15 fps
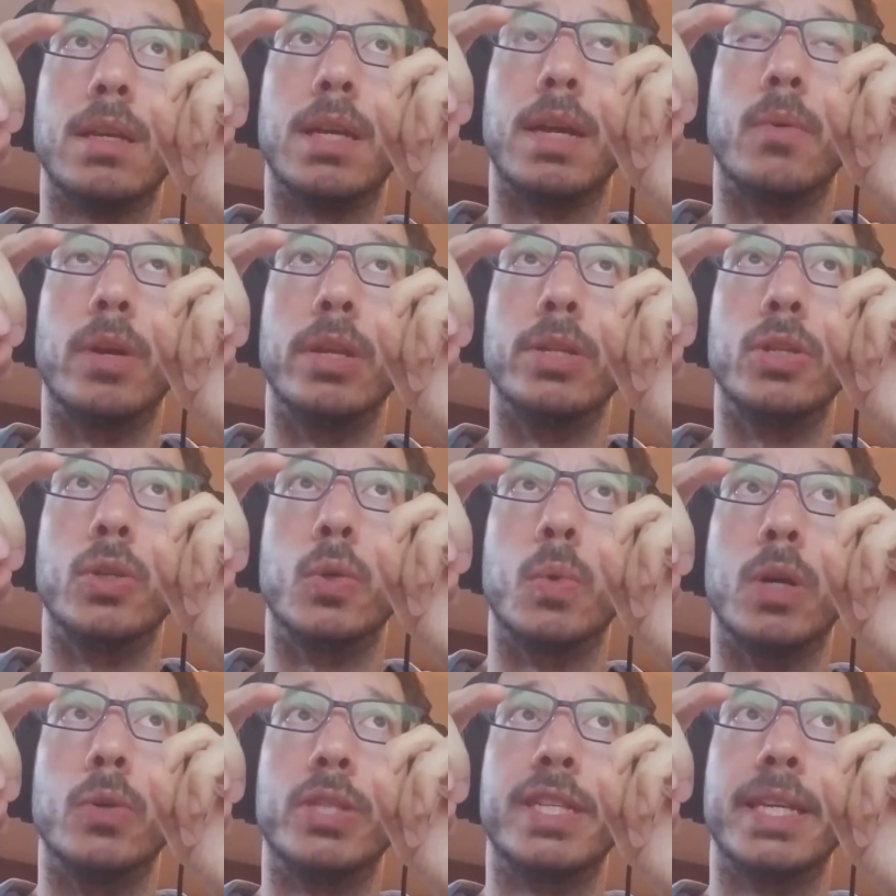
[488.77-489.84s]
wanted to
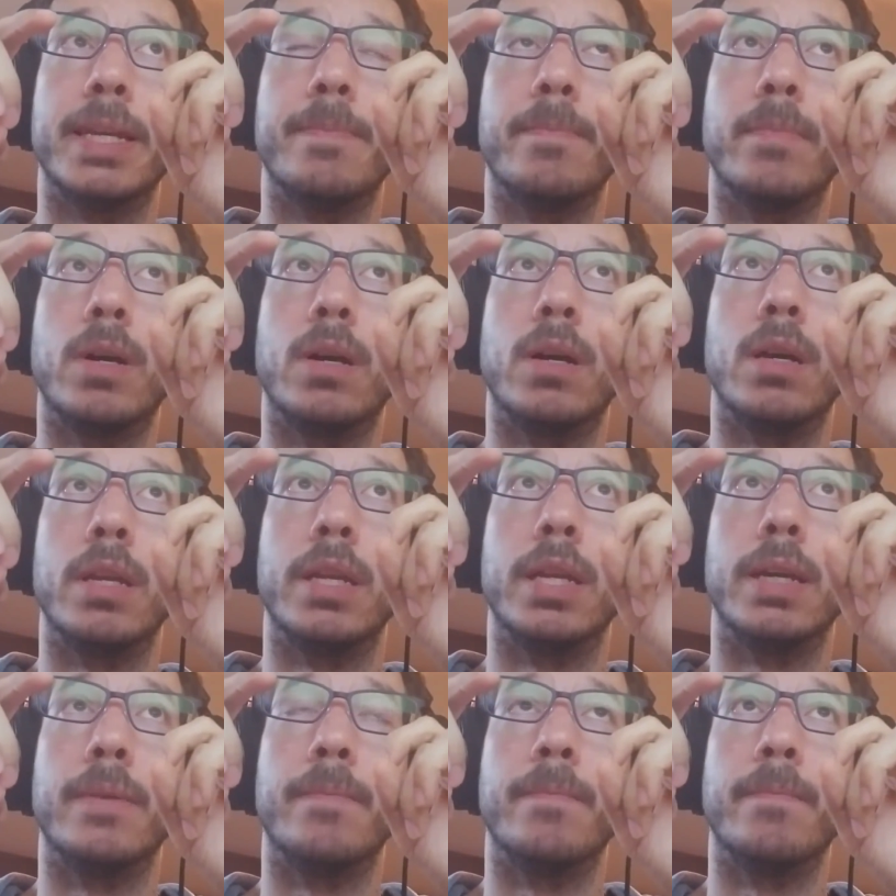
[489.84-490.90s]
quote him
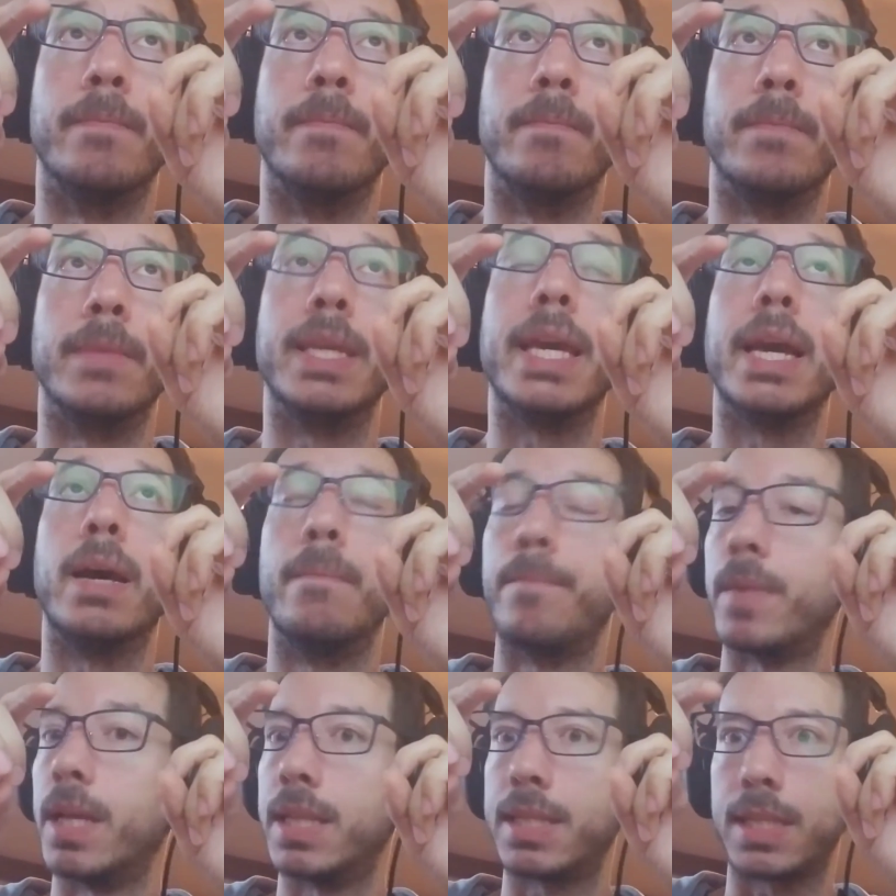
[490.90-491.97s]
on
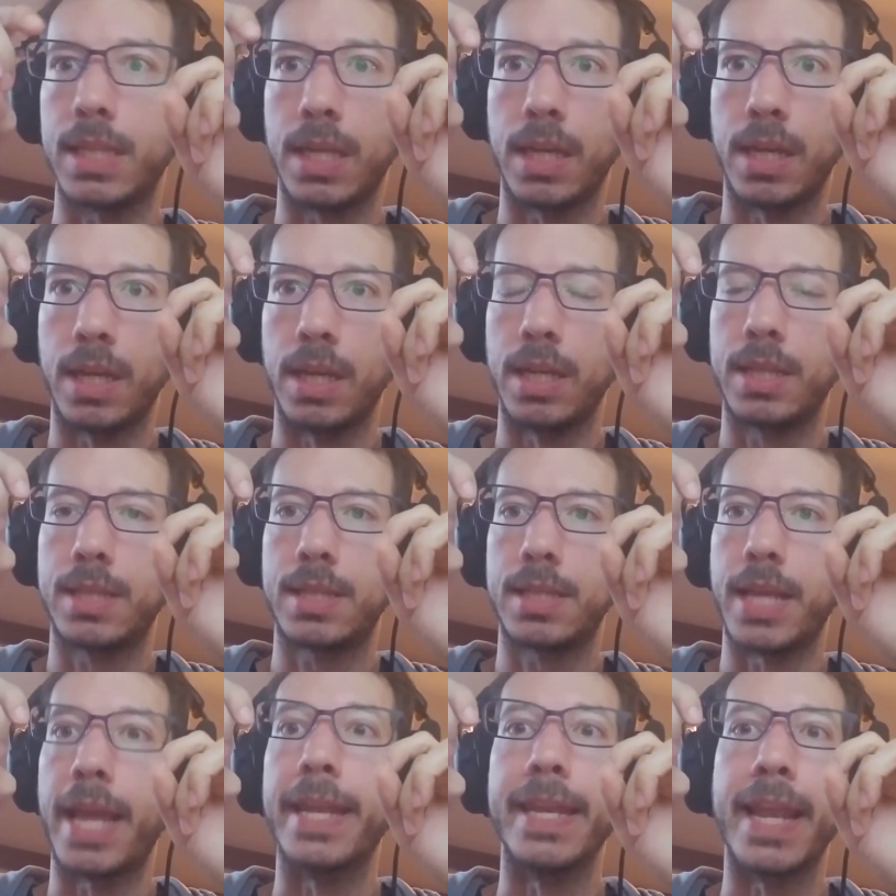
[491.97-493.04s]

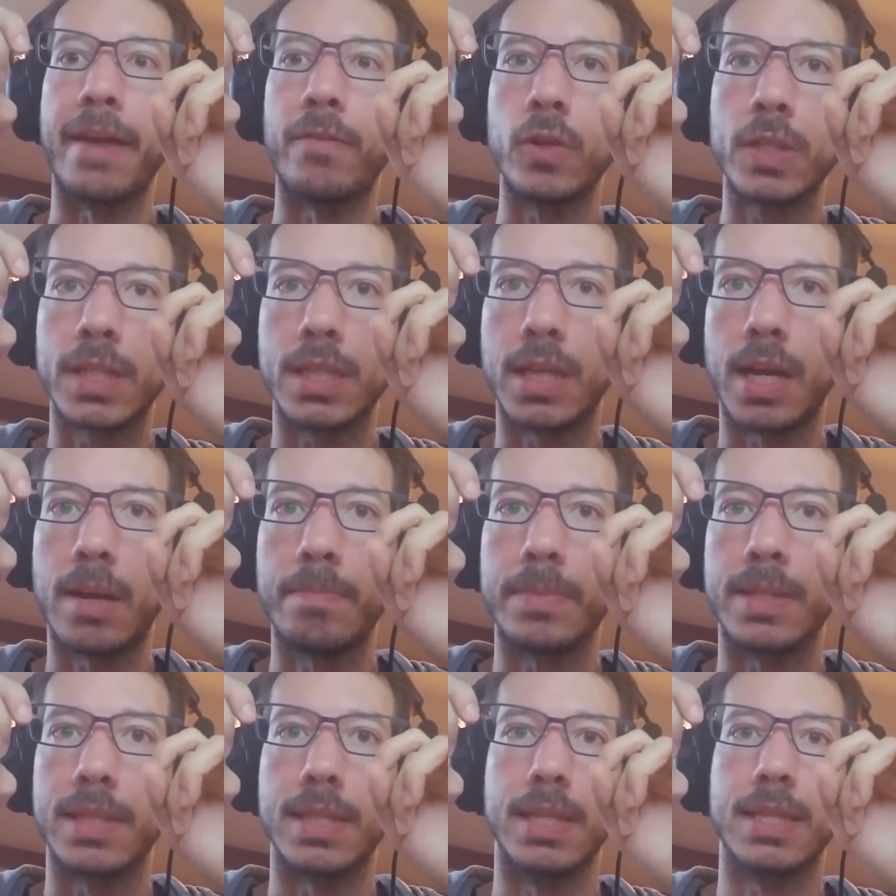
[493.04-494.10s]
it never
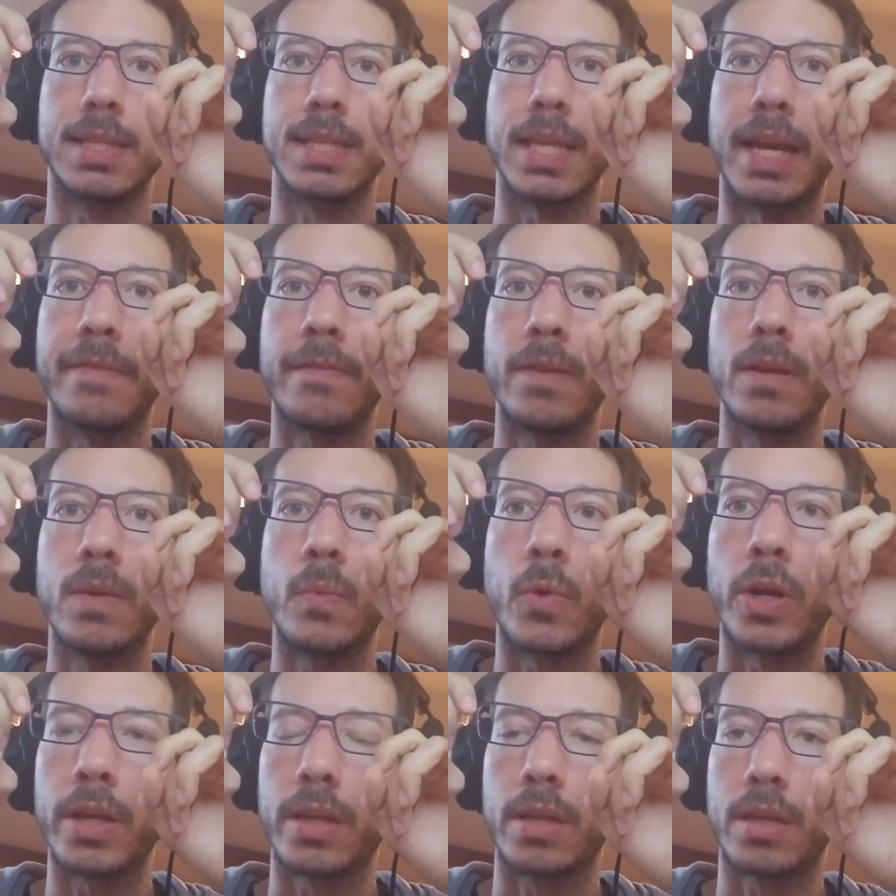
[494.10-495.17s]
stops. It's lifelong
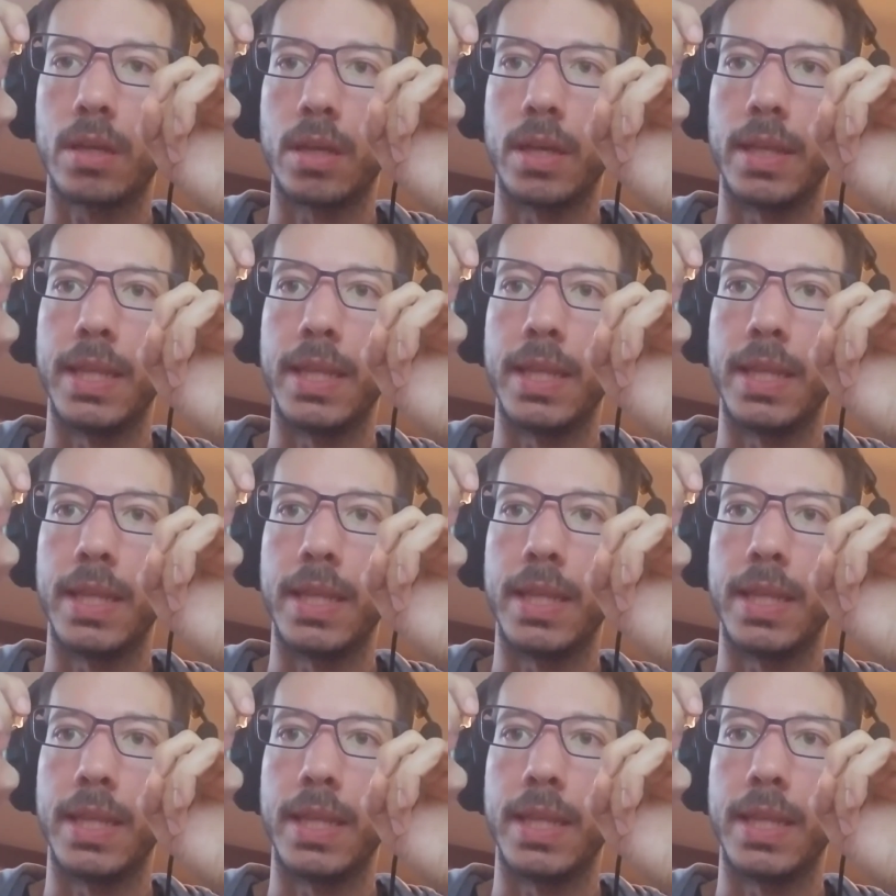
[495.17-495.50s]
work.